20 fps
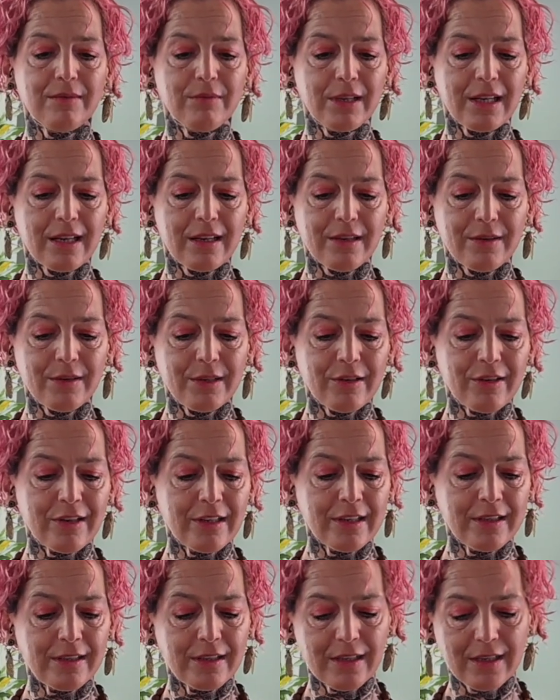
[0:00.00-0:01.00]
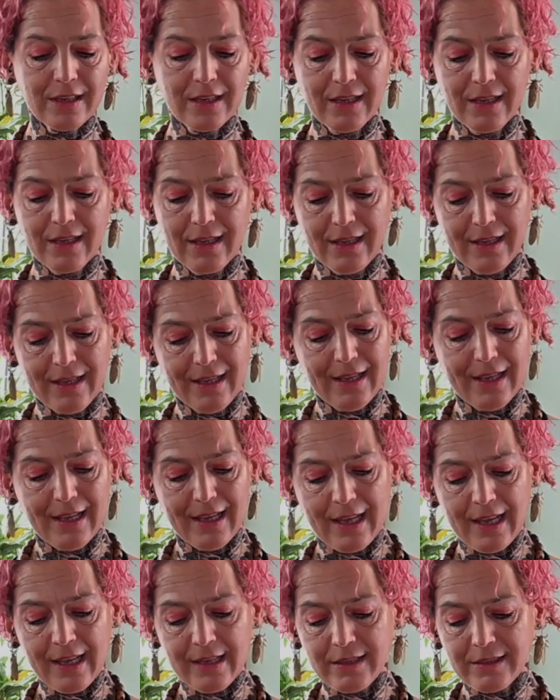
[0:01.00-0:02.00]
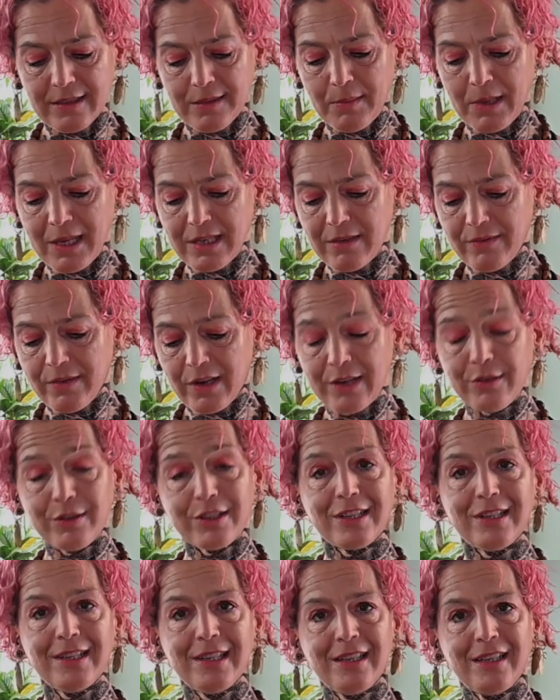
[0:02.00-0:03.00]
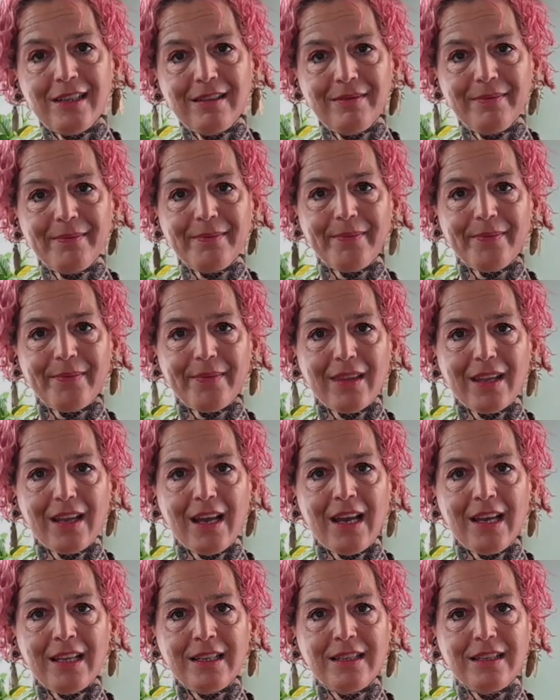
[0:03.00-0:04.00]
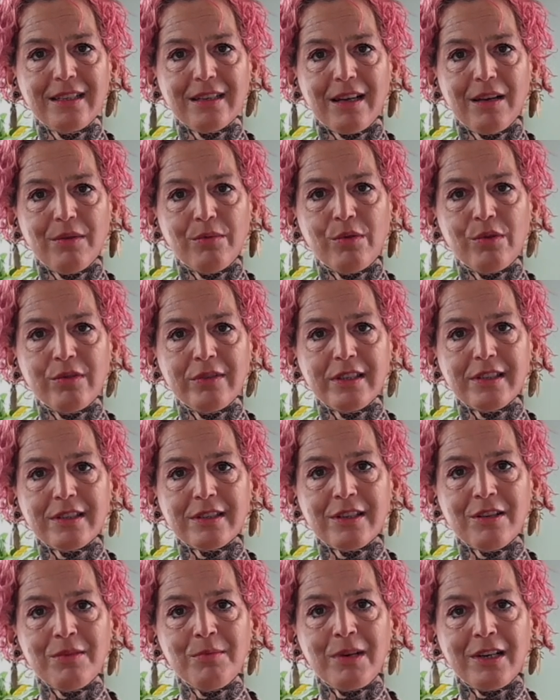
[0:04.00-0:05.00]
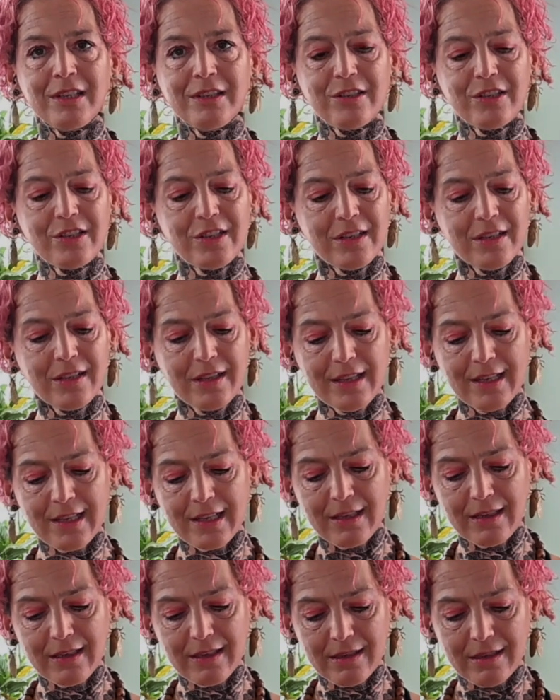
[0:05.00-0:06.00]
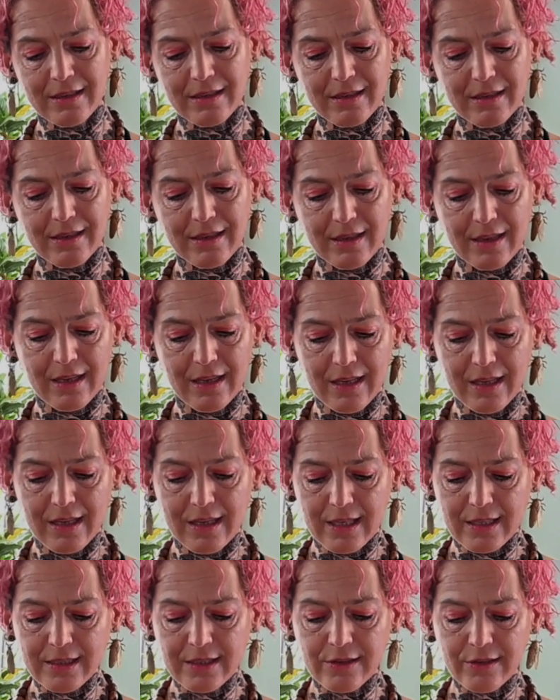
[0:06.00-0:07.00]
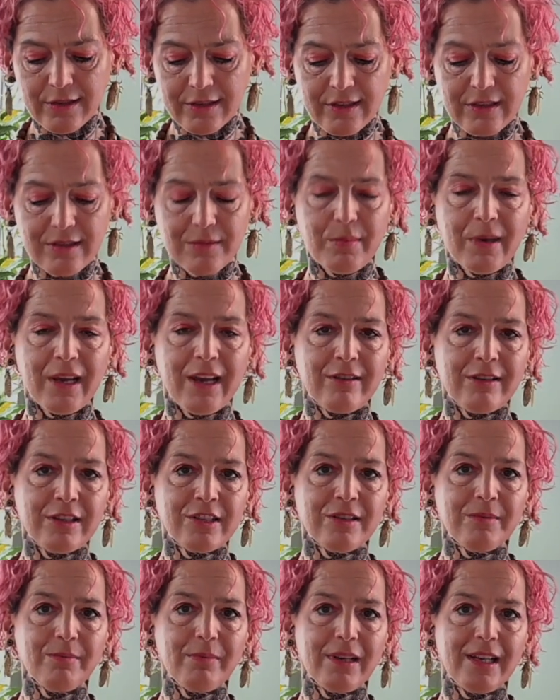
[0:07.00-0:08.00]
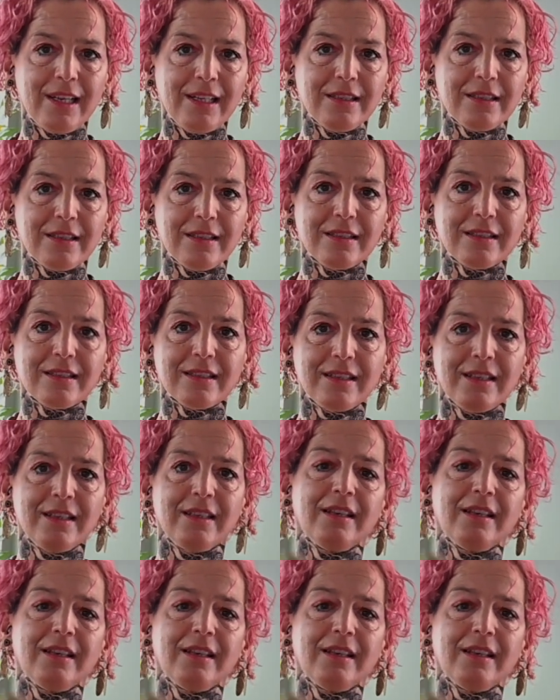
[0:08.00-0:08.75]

Wicklow in Ireland, and it's made of Irish linen. And I wore it so much that it started to perish in places.